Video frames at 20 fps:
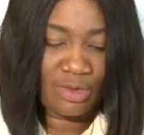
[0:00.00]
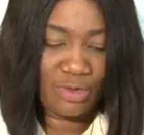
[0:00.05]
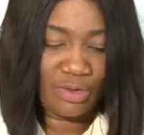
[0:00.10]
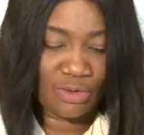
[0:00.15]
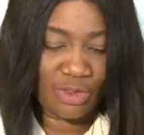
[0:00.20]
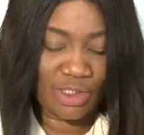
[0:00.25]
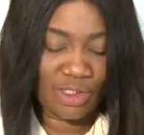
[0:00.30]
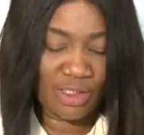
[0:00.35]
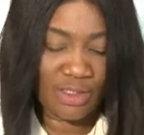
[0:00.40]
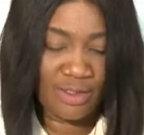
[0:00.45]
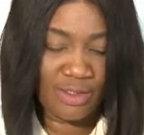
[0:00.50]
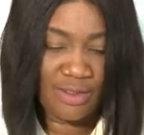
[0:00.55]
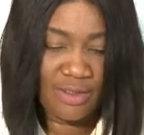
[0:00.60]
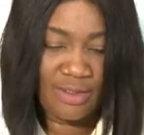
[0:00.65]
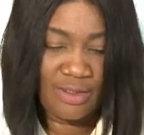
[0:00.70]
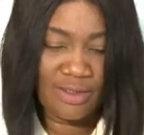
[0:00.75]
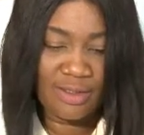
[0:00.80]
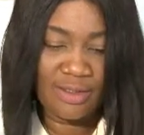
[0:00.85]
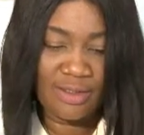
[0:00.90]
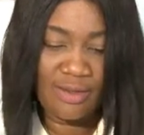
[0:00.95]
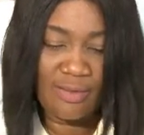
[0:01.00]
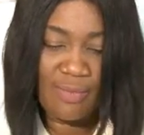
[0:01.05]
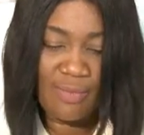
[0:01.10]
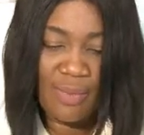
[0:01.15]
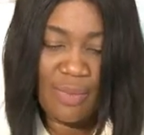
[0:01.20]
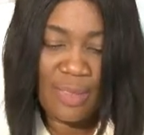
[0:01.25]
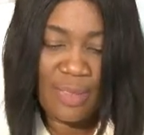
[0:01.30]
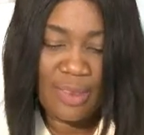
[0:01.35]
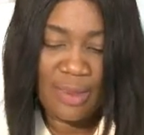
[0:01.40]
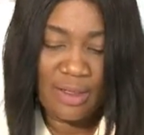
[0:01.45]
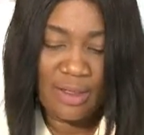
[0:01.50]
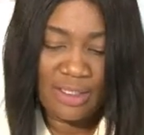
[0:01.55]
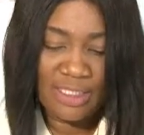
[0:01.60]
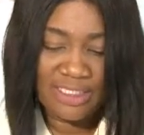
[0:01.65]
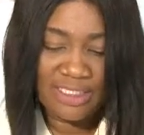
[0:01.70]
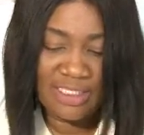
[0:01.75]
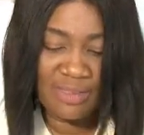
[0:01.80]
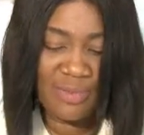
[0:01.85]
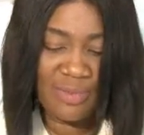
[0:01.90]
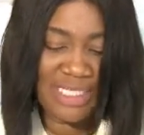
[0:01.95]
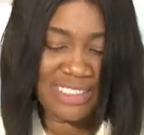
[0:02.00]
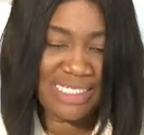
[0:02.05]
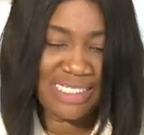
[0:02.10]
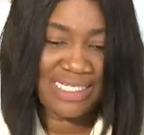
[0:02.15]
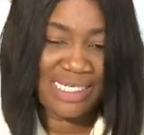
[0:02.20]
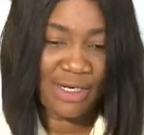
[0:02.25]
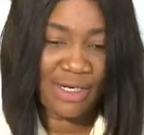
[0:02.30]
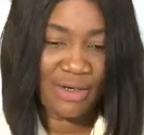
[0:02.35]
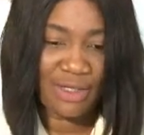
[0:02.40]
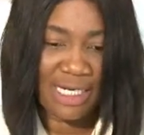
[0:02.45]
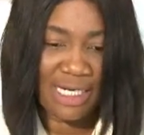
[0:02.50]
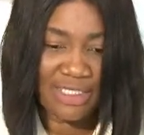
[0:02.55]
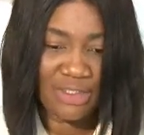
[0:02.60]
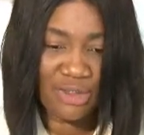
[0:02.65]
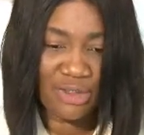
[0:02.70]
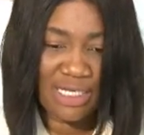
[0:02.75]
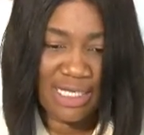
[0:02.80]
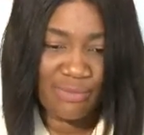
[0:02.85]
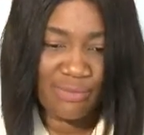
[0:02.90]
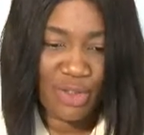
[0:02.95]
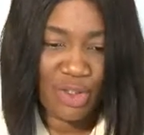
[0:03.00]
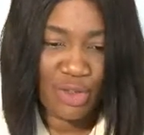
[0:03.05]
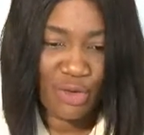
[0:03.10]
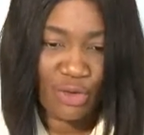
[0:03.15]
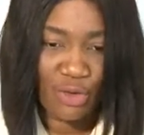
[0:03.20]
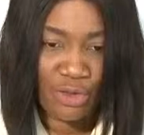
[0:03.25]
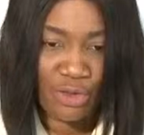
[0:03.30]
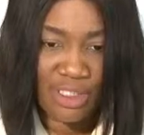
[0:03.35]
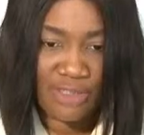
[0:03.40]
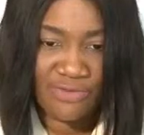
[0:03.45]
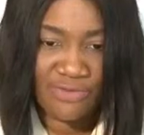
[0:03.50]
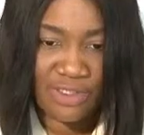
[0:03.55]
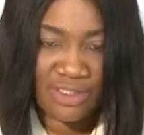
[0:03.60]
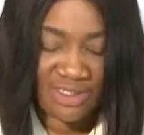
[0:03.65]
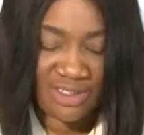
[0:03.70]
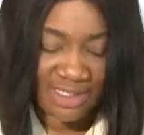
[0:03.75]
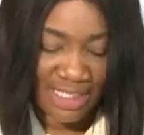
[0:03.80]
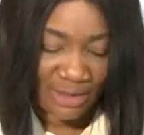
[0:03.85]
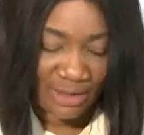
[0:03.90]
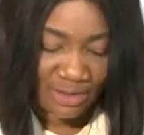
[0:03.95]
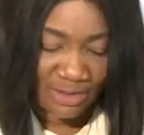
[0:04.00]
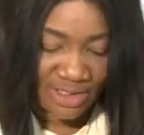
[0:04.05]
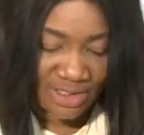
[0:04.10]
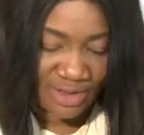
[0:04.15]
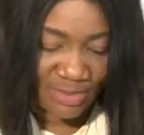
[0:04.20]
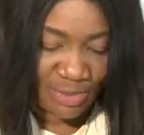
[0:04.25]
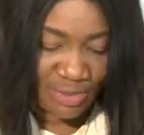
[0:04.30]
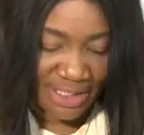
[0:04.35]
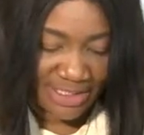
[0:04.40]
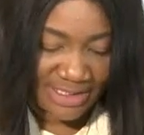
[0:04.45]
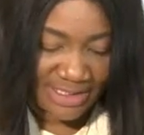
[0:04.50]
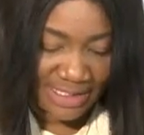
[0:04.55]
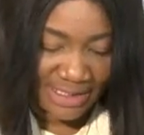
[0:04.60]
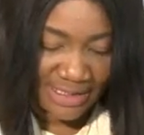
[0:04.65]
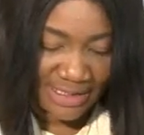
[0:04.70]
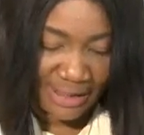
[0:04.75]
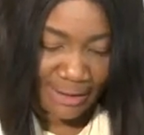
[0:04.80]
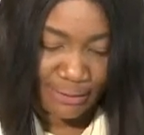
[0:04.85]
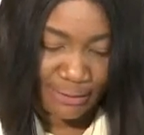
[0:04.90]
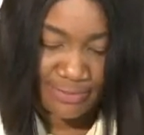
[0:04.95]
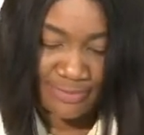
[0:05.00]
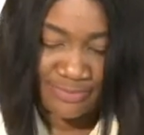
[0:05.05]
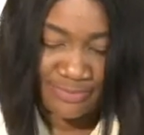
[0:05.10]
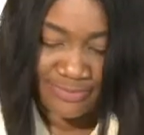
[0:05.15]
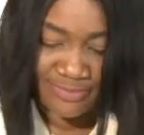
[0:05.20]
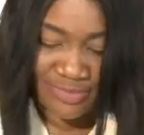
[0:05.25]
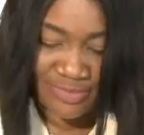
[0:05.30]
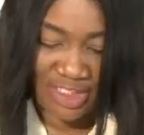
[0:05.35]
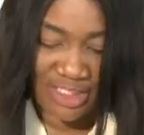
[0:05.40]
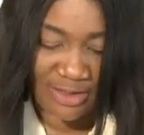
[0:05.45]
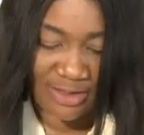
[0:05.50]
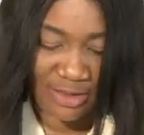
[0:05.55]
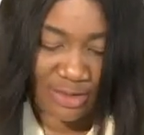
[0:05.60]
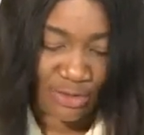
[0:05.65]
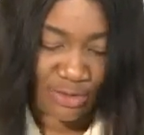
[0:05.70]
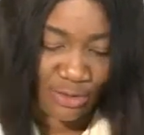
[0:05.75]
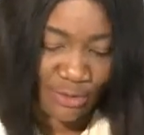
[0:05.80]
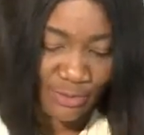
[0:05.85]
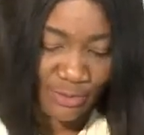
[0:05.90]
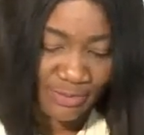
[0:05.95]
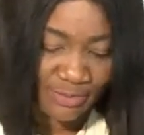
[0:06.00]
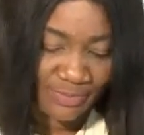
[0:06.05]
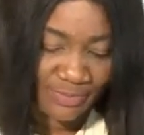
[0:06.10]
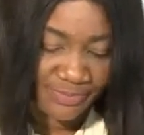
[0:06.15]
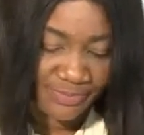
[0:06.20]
Okay. Is it better now? Can you let me know if the sound is better now? Thank you.